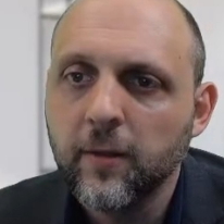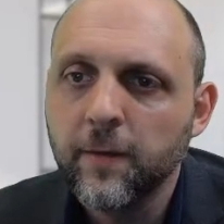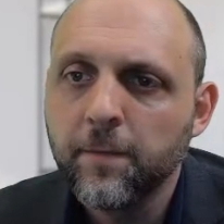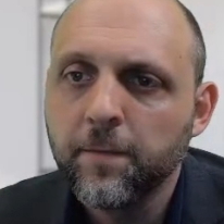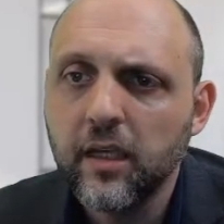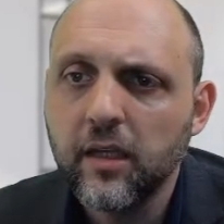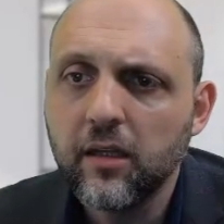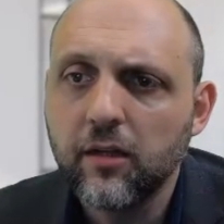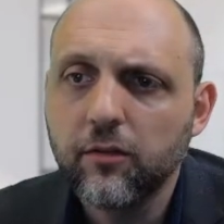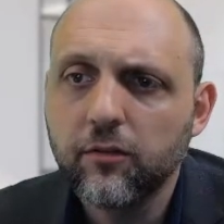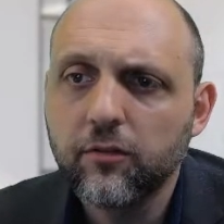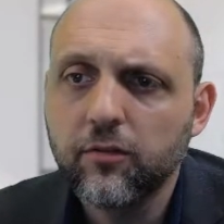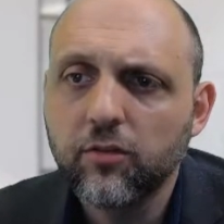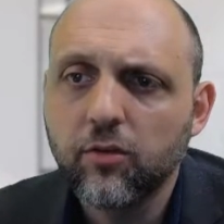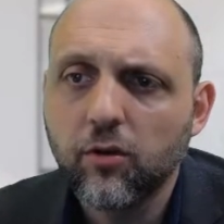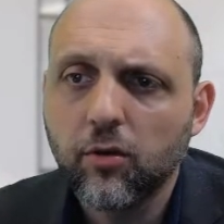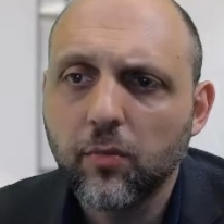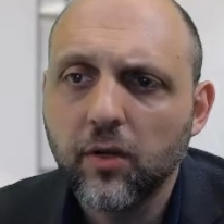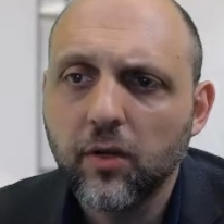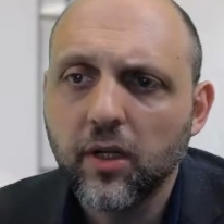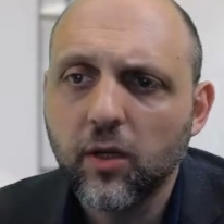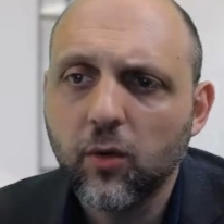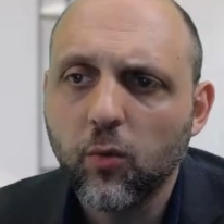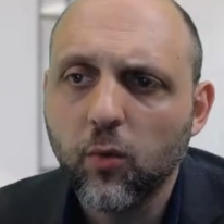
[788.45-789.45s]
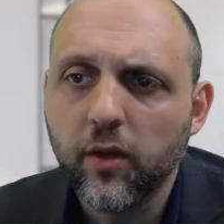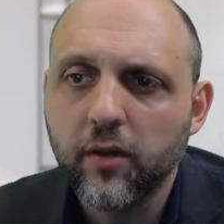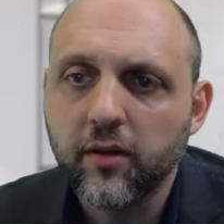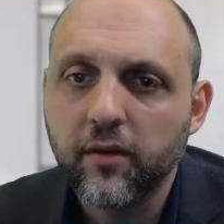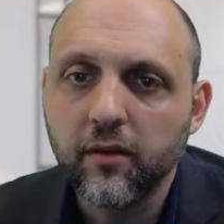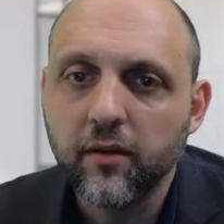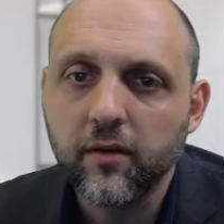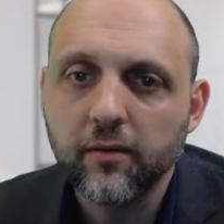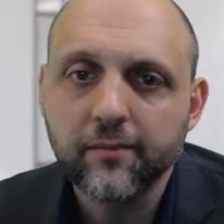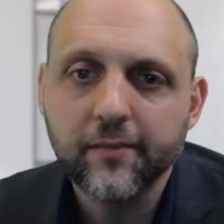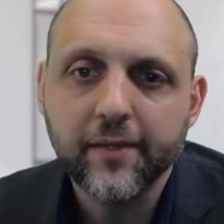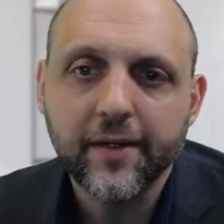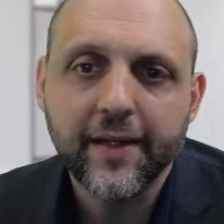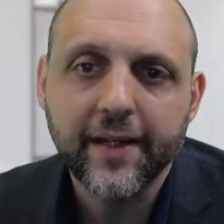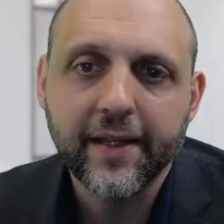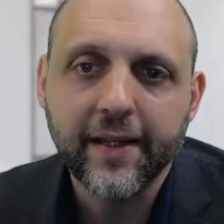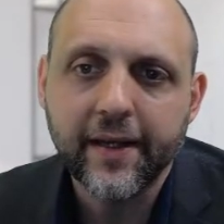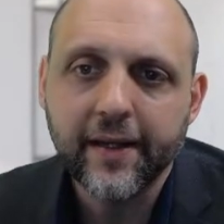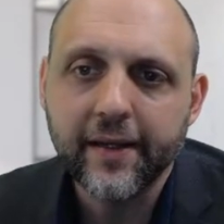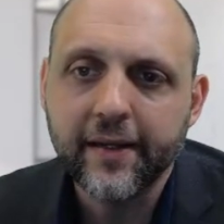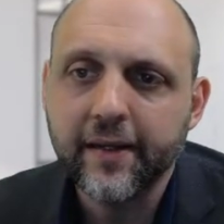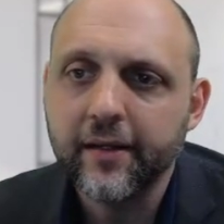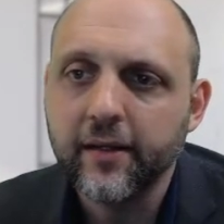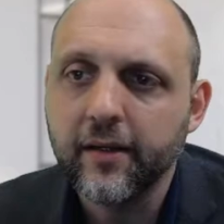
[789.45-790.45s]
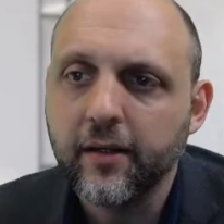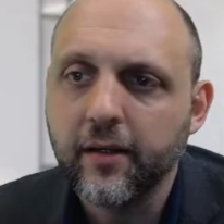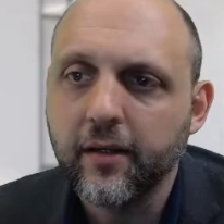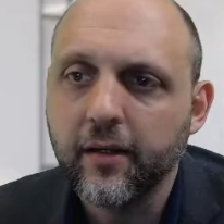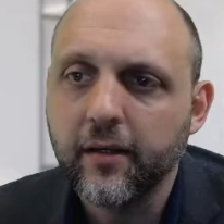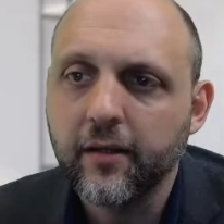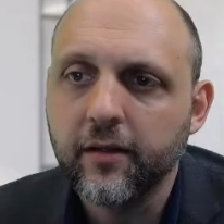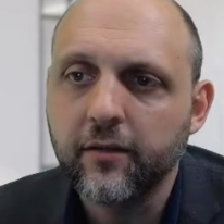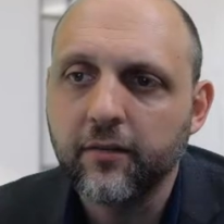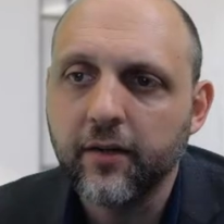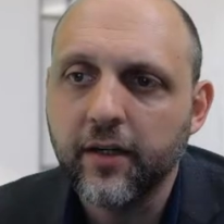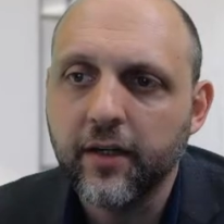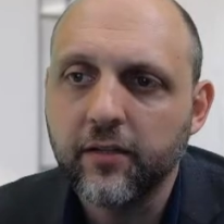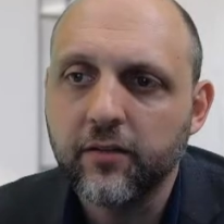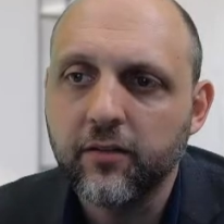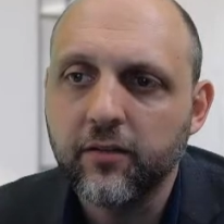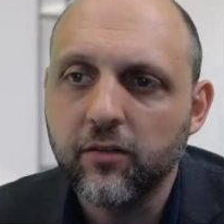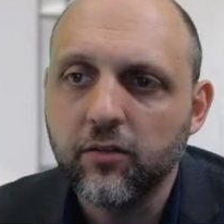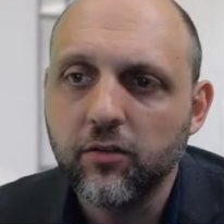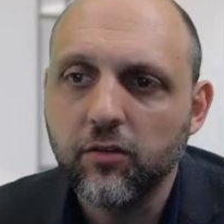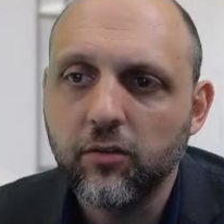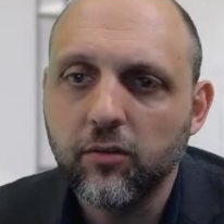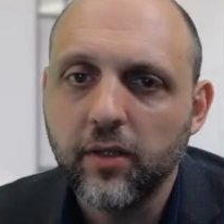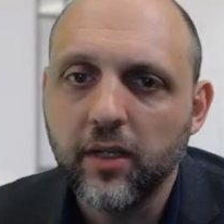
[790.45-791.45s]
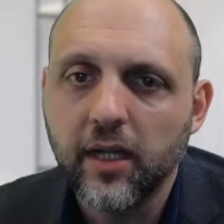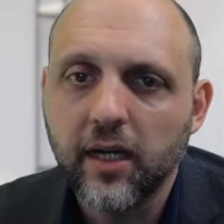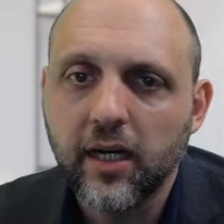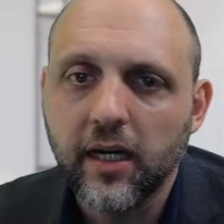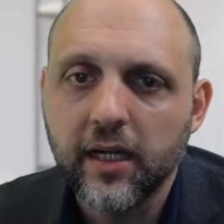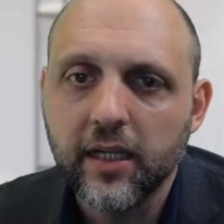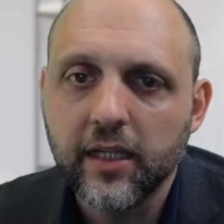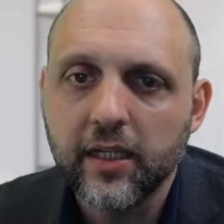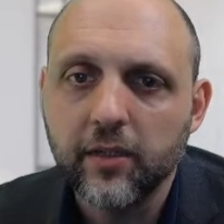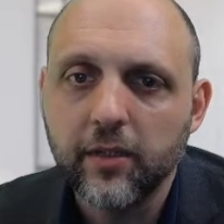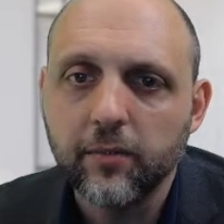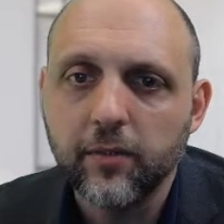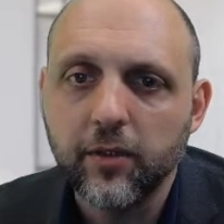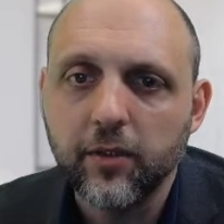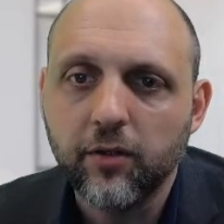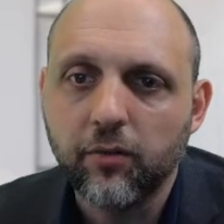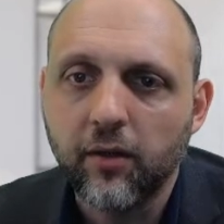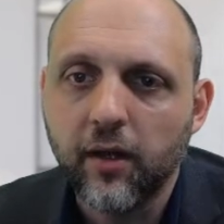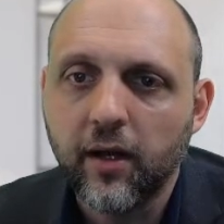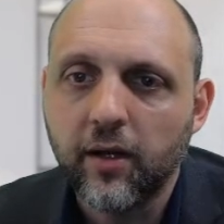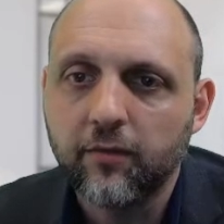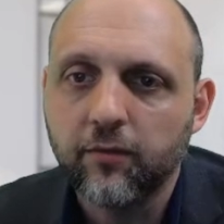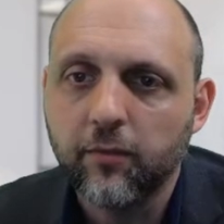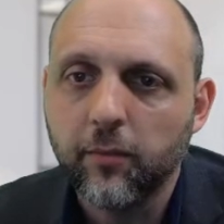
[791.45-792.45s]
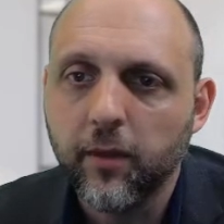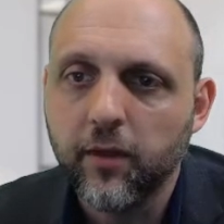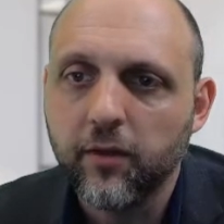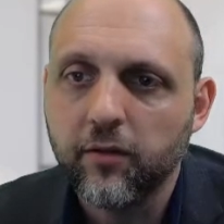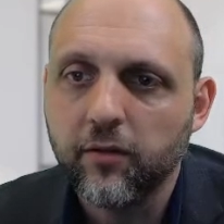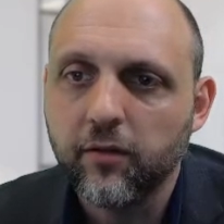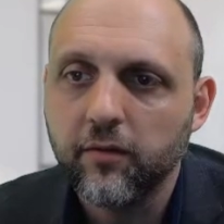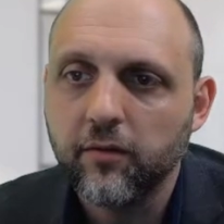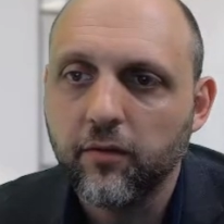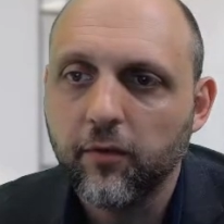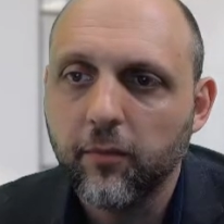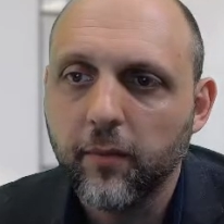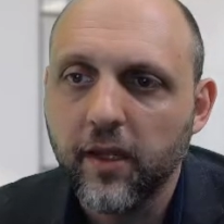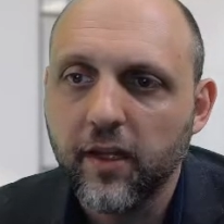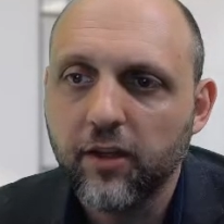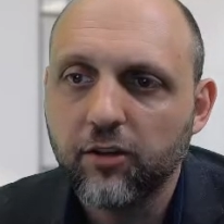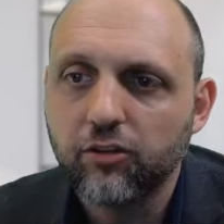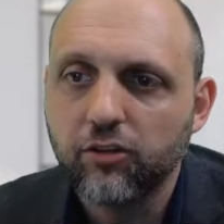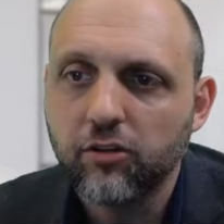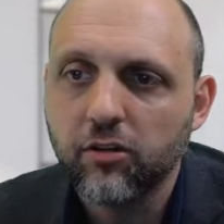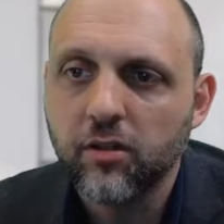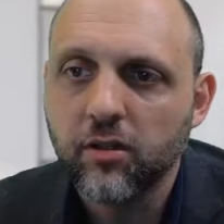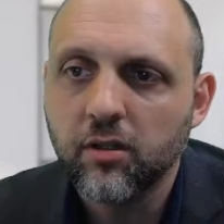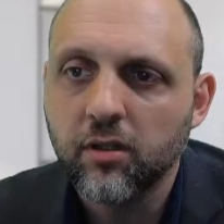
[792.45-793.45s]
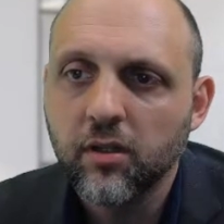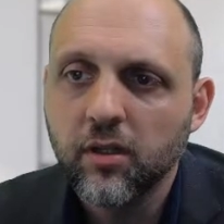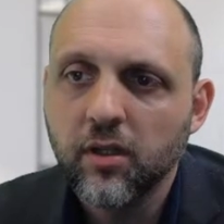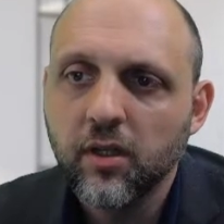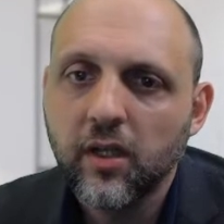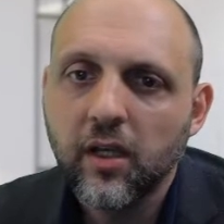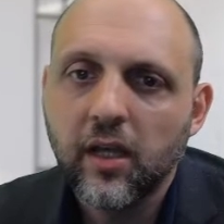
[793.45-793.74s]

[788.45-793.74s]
In determining whether, again, a device's UDI can be derived from other information,